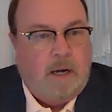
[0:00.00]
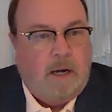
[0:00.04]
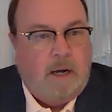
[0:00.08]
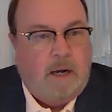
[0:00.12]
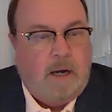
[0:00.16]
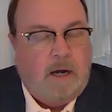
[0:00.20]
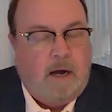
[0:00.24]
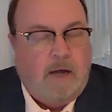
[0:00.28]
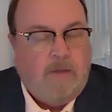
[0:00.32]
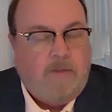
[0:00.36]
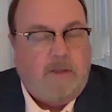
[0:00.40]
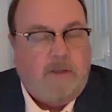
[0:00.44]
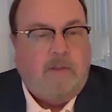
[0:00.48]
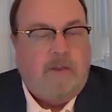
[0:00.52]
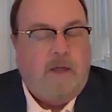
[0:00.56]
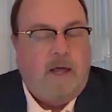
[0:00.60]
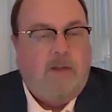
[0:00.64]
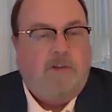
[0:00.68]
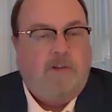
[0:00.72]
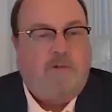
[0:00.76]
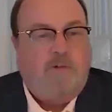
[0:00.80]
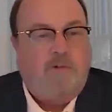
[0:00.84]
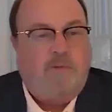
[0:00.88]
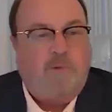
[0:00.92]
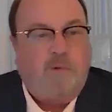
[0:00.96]
I think the
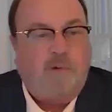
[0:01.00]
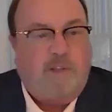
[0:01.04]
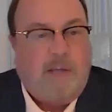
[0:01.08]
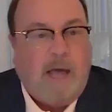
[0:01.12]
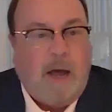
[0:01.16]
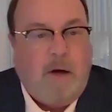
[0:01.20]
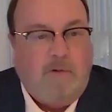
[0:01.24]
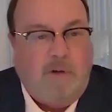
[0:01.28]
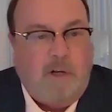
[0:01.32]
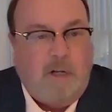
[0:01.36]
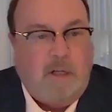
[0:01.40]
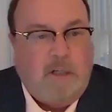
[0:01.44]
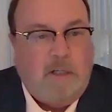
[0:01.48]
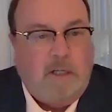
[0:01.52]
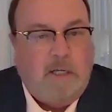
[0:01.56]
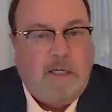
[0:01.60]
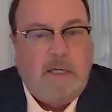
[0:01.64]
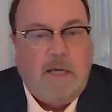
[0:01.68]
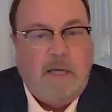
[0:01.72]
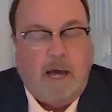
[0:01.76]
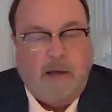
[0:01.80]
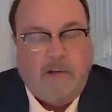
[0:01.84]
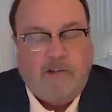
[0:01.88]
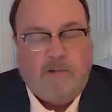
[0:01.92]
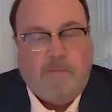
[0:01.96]
answer is resoundingly
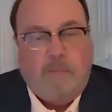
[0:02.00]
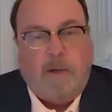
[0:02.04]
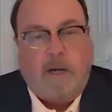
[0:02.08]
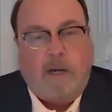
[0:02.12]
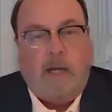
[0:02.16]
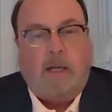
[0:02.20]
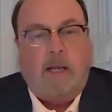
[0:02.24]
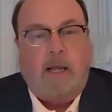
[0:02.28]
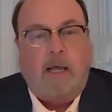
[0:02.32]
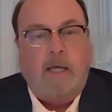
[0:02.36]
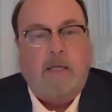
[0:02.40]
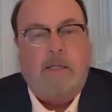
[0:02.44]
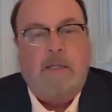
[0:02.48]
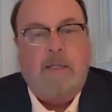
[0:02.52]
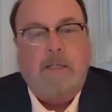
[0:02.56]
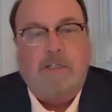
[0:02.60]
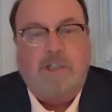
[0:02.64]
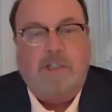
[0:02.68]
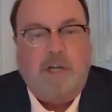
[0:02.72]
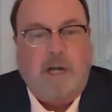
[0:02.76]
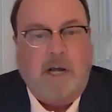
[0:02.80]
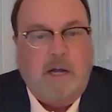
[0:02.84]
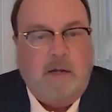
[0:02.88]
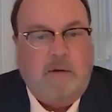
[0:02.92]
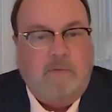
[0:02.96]
yes, but I'd like
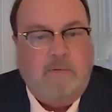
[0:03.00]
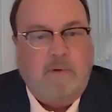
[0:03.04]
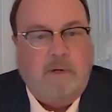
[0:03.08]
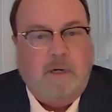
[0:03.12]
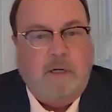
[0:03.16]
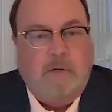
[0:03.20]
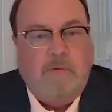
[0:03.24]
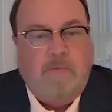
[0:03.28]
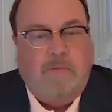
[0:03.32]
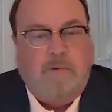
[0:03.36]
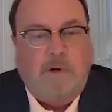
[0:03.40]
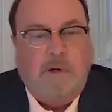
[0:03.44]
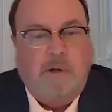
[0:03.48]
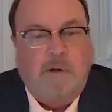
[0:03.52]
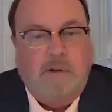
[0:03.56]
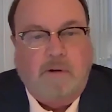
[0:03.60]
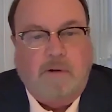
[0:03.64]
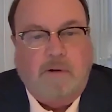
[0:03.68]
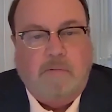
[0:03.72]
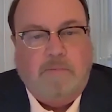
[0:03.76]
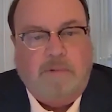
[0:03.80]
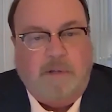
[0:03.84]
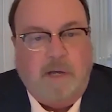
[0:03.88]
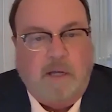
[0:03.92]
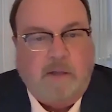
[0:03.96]
Jay, for you
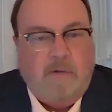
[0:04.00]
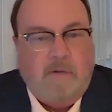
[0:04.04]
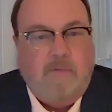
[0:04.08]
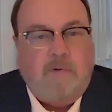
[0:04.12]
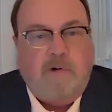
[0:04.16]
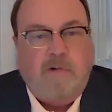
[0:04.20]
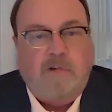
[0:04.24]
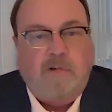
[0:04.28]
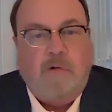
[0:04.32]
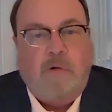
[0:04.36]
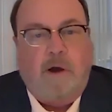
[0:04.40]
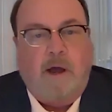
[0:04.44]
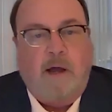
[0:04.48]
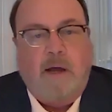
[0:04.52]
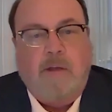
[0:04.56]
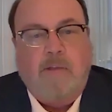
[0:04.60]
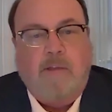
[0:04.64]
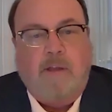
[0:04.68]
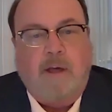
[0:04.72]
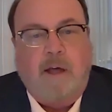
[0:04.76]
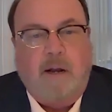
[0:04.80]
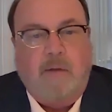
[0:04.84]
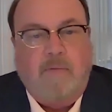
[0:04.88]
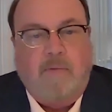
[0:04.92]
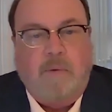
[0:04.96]
to take the first crack at
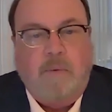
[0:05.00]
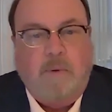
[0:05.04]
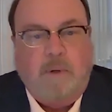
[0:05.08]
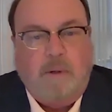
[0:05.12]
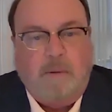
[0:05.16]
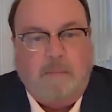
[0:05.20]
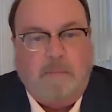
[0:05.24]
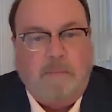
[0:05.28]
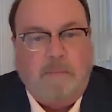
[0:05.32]
that, if you would.